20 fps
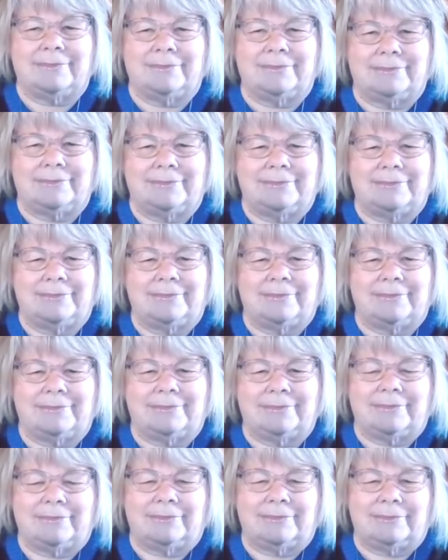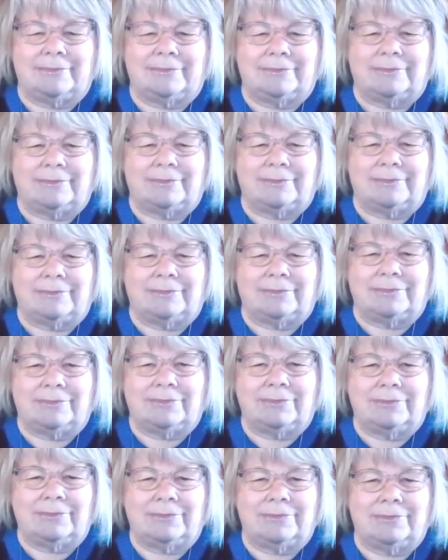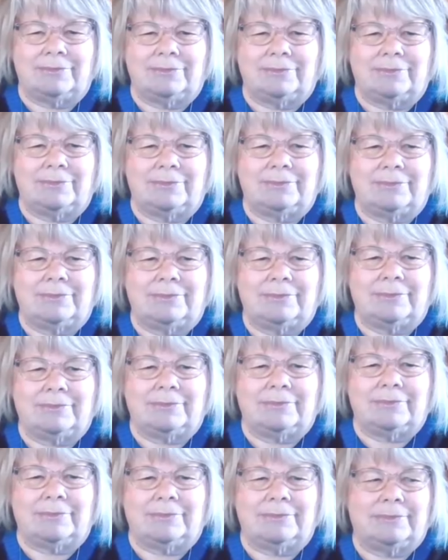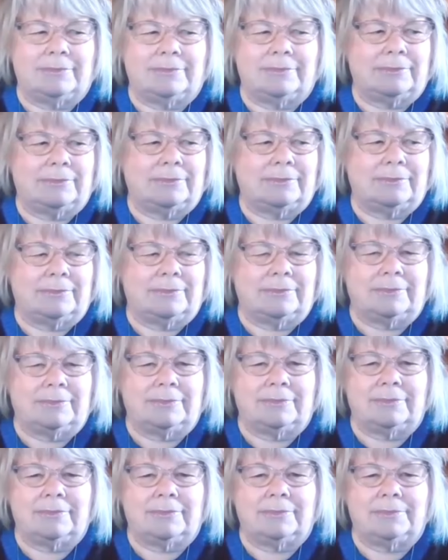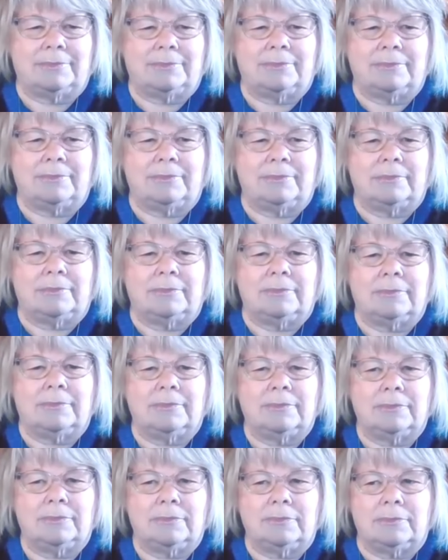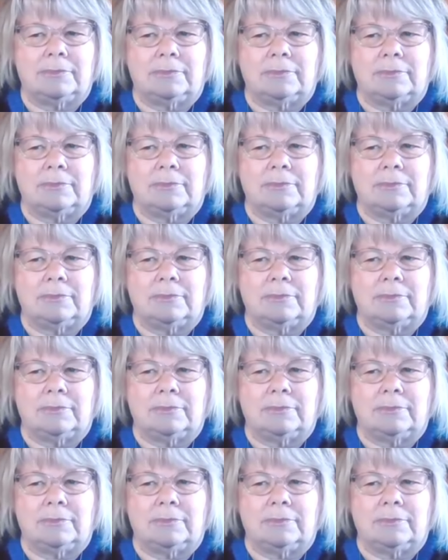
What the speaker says: [no speech]